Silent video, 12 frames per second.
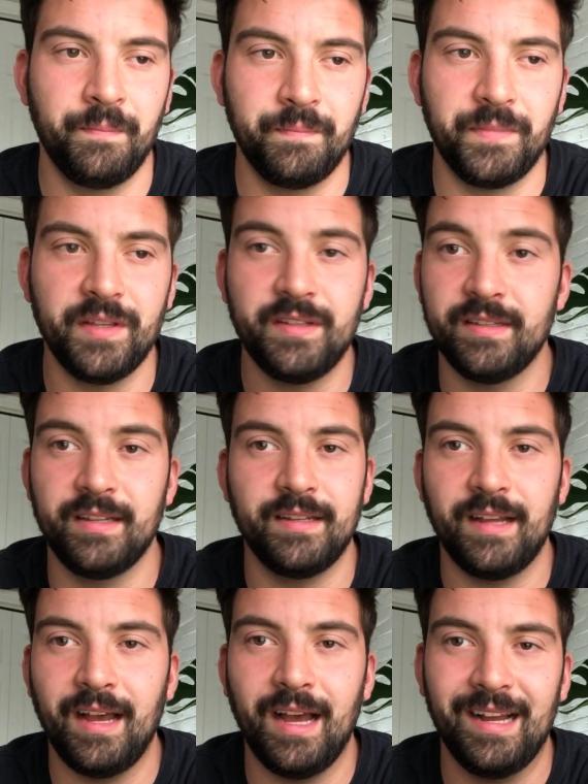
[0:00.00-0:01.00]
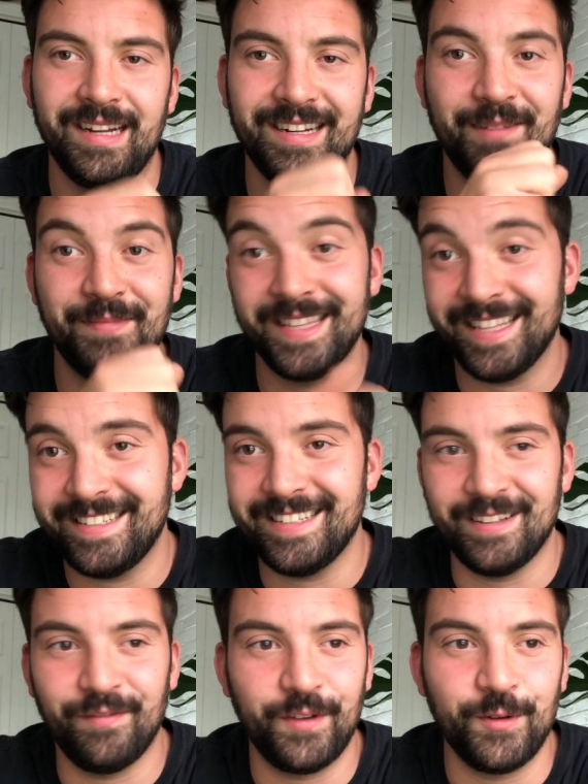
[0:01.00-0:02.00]
This is a
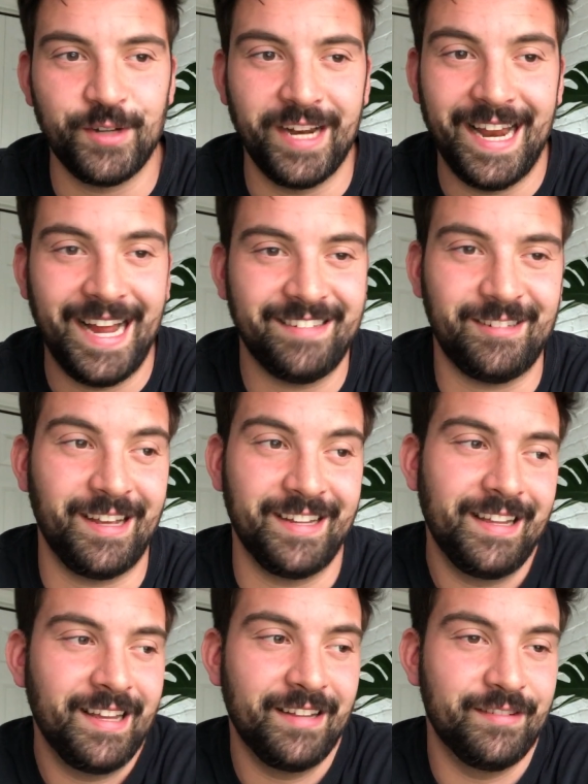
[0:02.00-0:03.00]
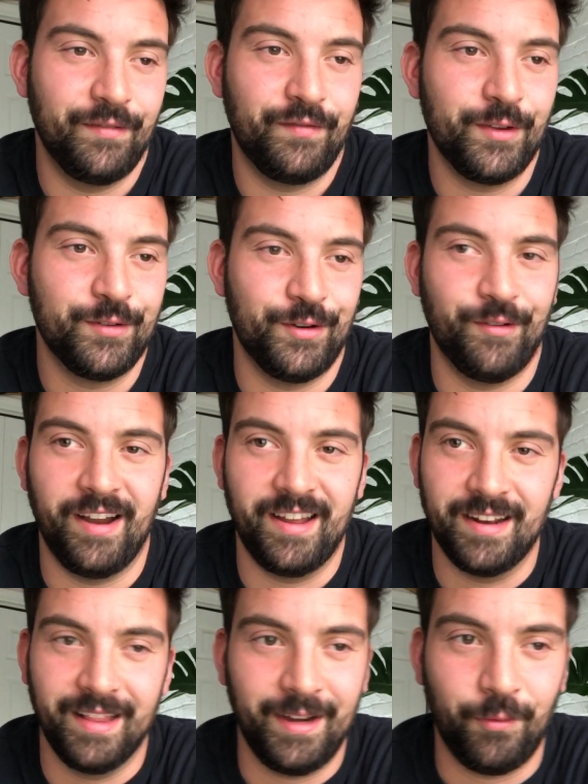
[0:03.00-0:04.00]
fusion. It is a fusion,
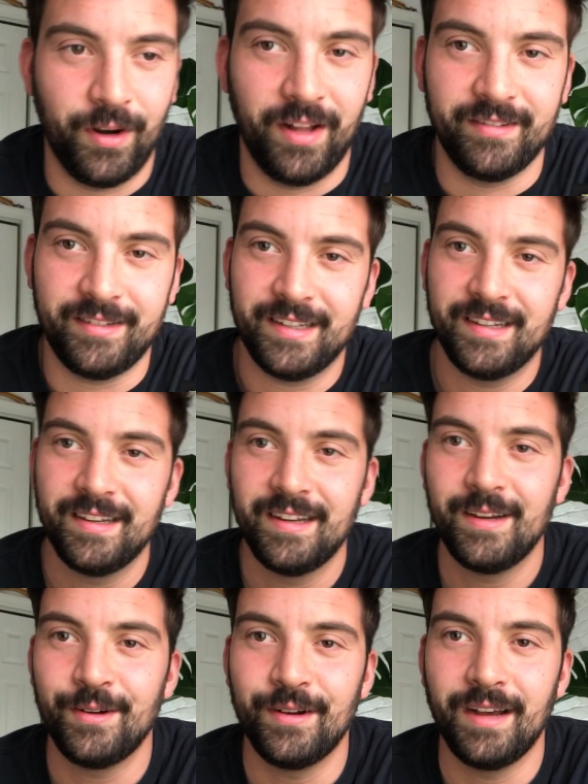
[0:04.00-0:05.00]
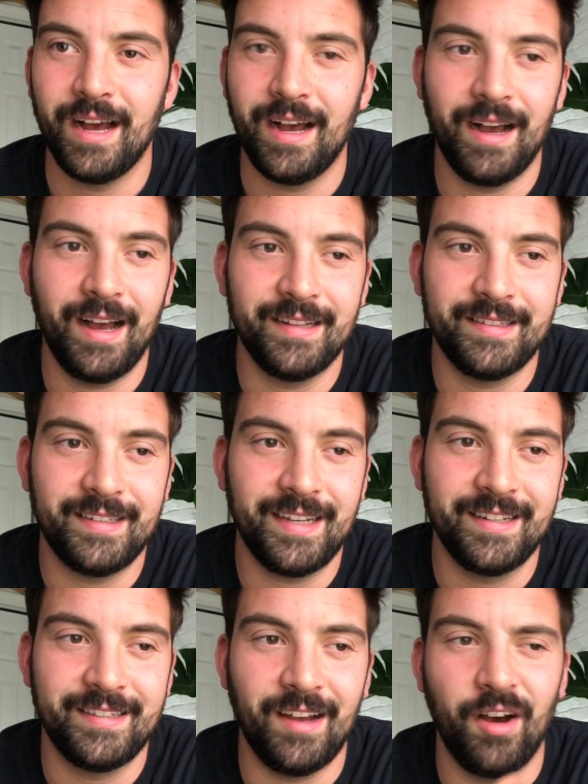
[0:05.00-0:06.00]
right? Like what else?
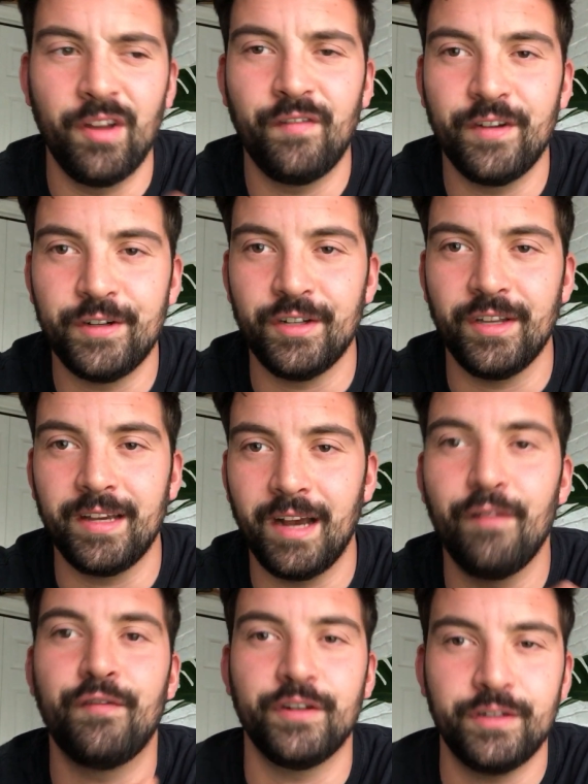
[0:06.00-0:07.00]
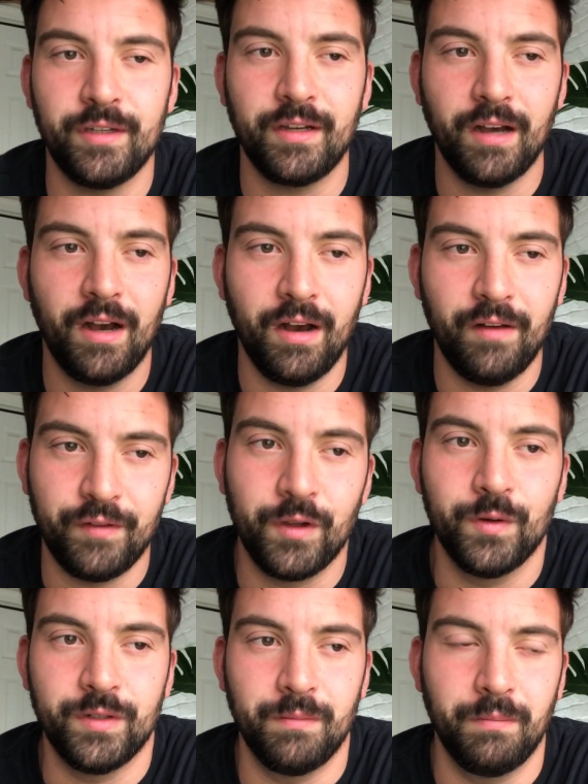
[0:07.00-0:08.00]
It's officially a
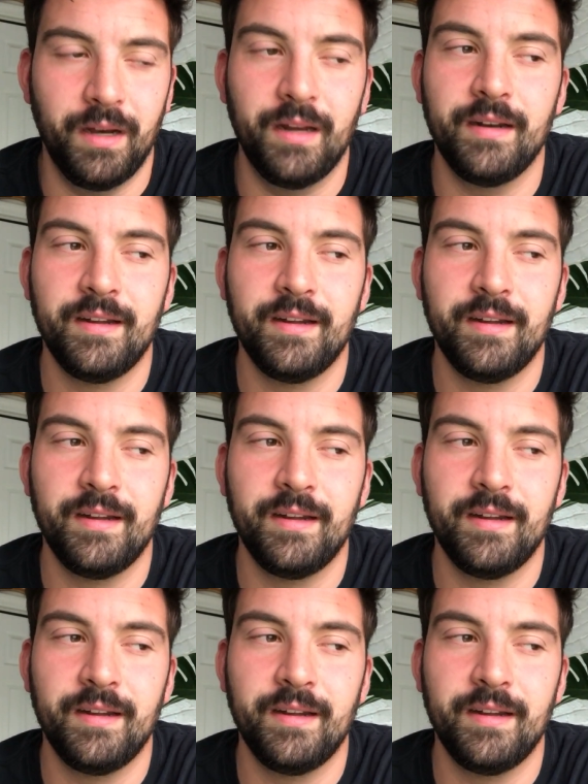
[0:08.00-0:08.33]
fusion, but